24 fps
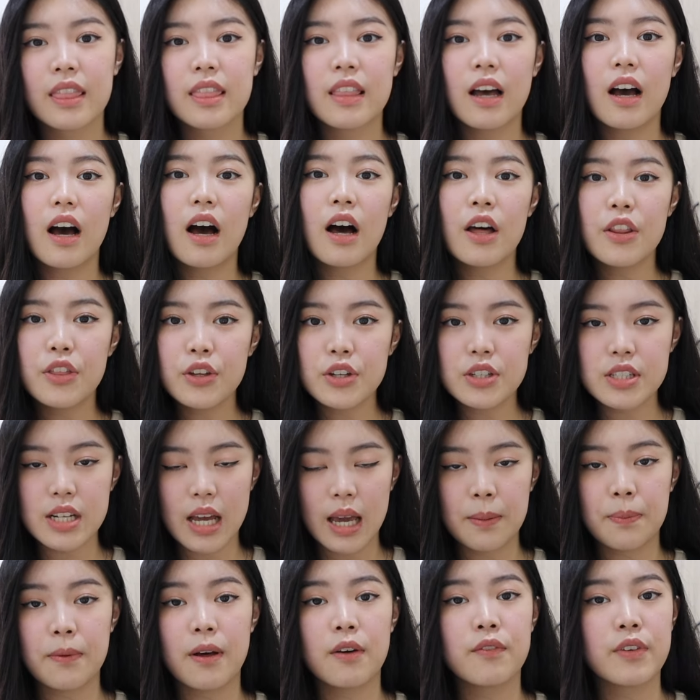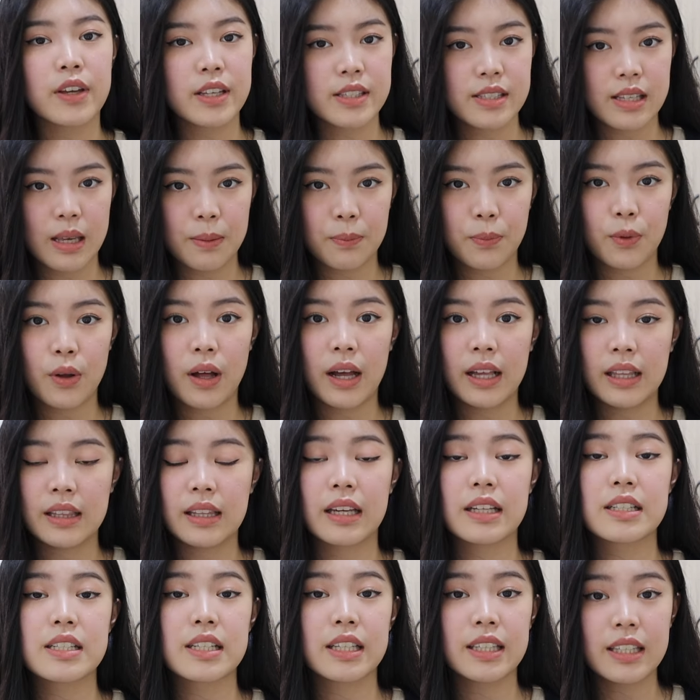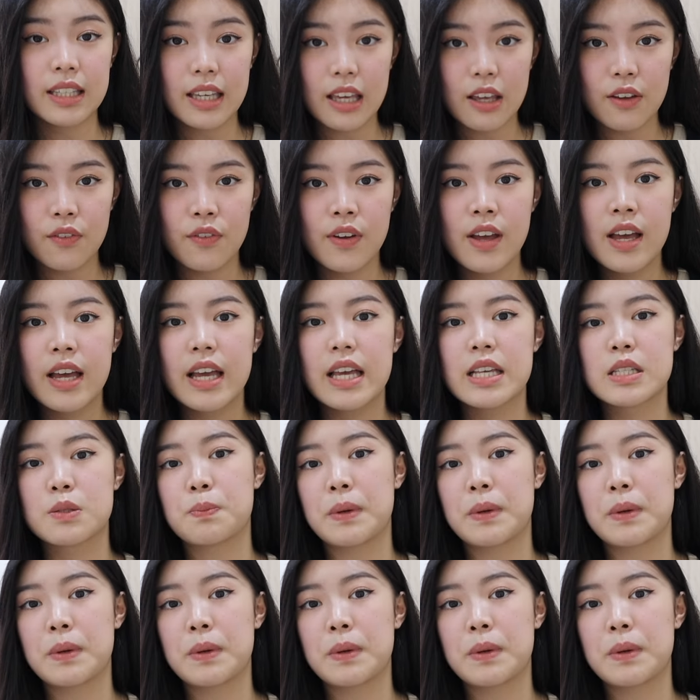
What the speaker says: The other type of example I like to give is